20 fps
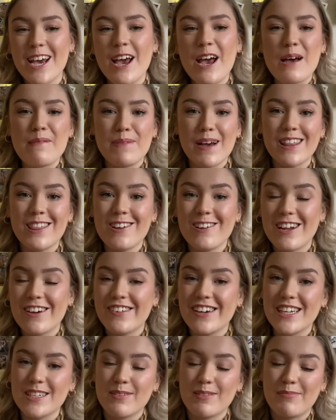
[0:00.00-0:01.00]
Beth O'Leary
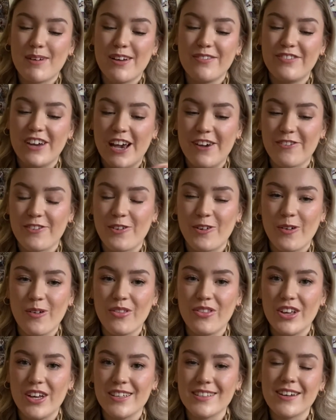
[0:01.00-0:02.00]
is one of my favourite authors.